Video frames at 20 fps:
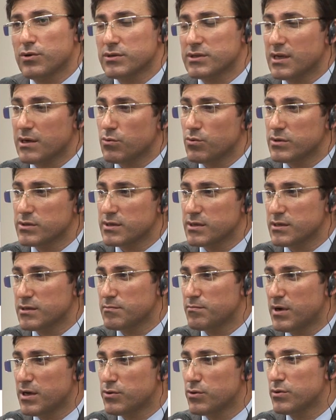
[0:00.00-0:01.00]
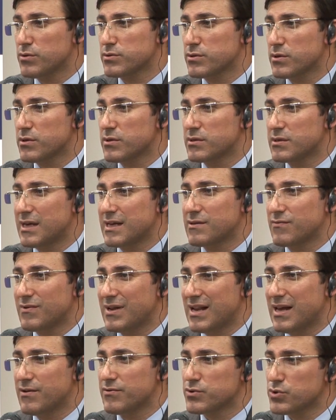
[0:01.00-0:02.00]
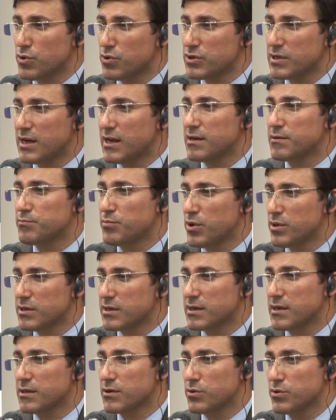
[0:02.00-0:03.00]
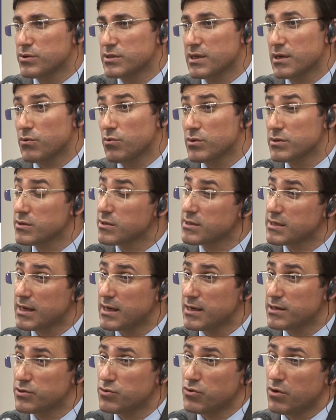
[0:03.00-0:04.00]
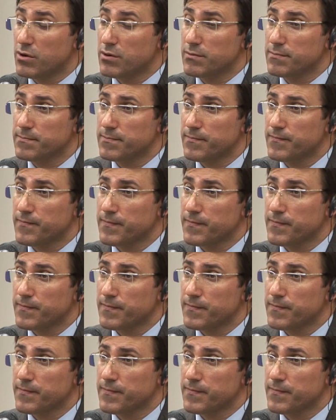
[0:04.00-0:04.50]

consequences, but also that will have social and political consequences later on.